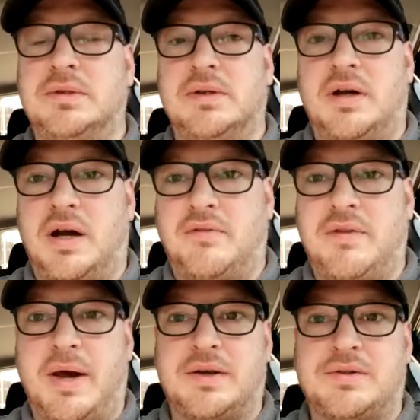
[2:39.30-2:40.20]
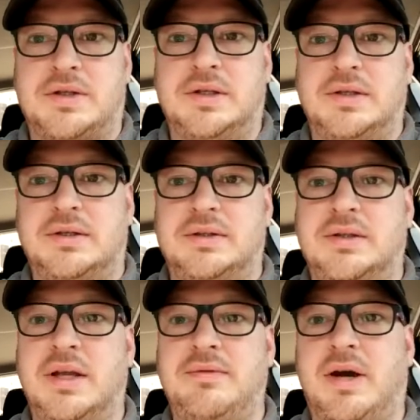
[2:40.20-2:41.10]
of the battery,
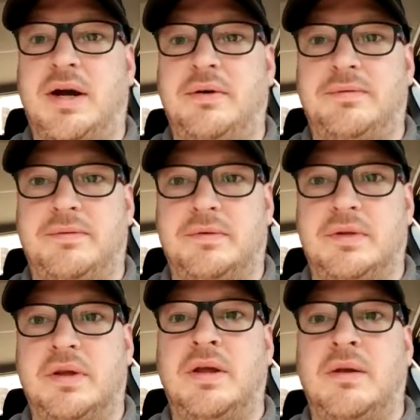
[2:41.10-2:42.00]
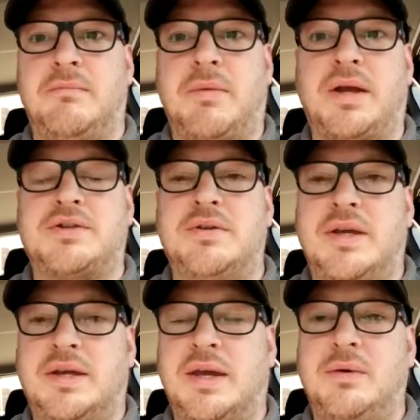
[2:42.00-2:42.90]
leave it off. Make sure your
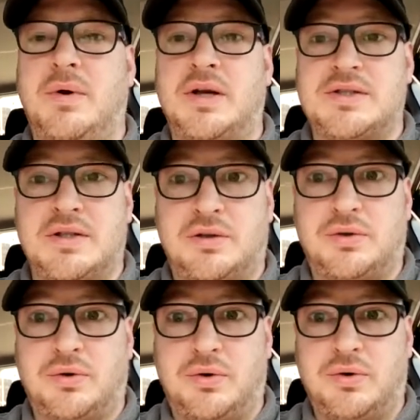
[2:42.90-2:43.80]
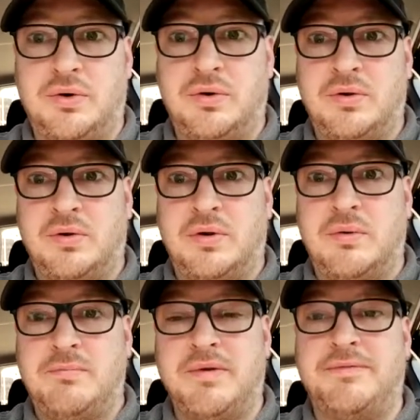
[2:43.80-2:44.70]
key works in the door
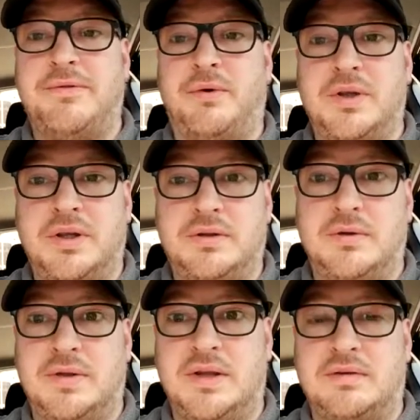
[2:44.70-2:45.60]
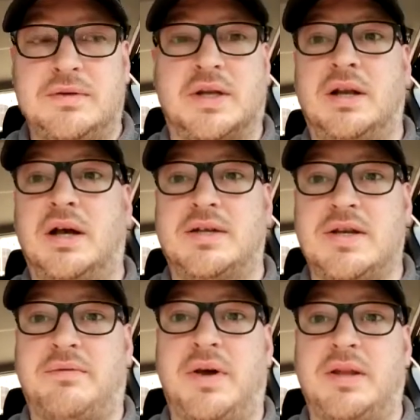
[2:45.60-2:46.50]
before you do this, because you can lock
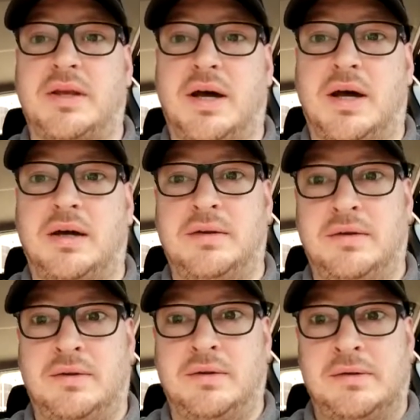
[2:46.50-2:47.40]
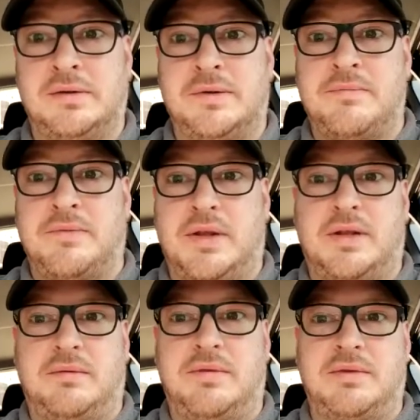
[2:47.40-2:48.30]
yourself out the car, and
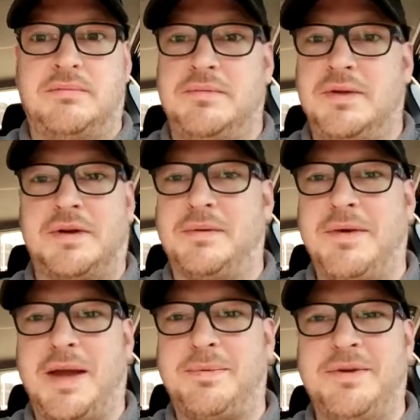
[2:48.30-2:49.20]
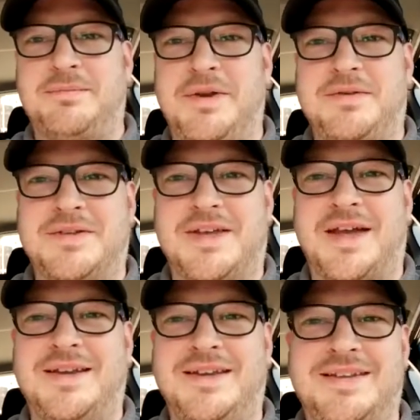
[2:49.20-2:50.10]
then you're not going to be happy with me for
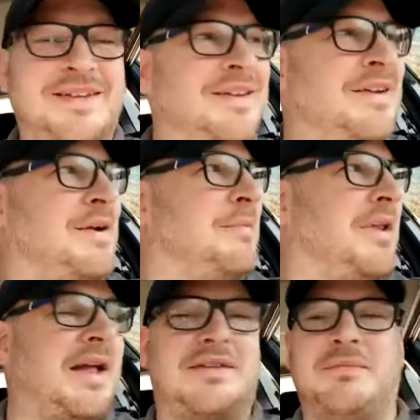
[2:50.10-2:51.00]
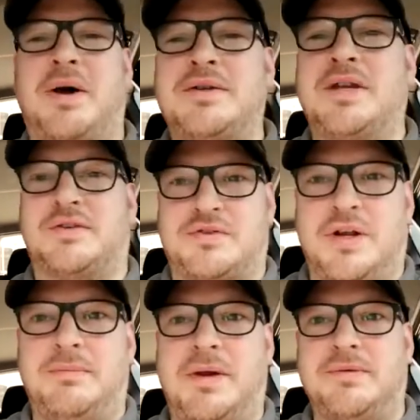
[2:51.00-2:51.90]
saying this. But that's the most
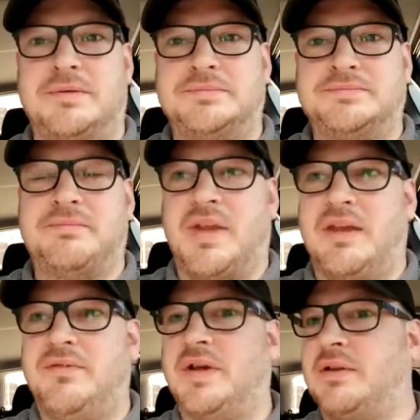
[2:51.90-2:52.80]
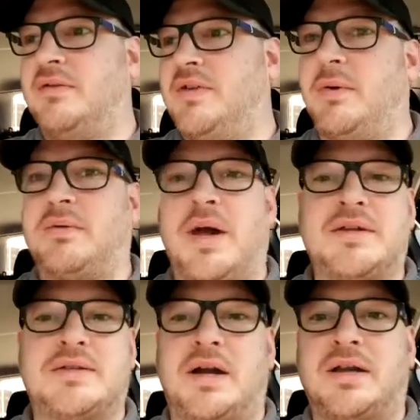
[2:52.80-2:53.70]
extreme level. If you don't want to go out and
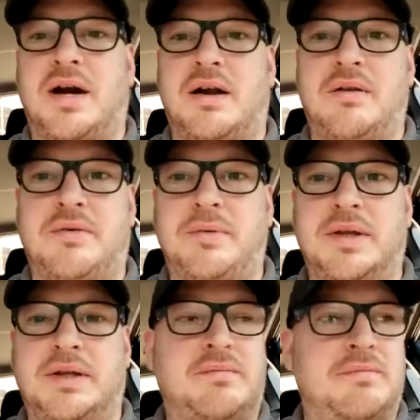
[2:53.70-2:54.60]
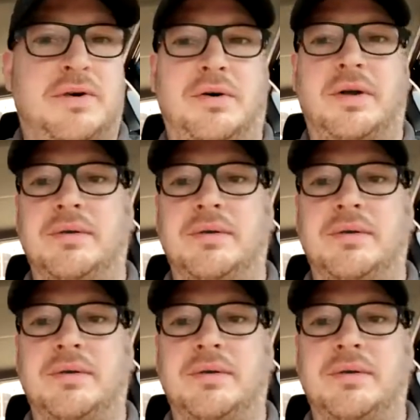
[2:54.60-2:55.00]
start your car every week, fine.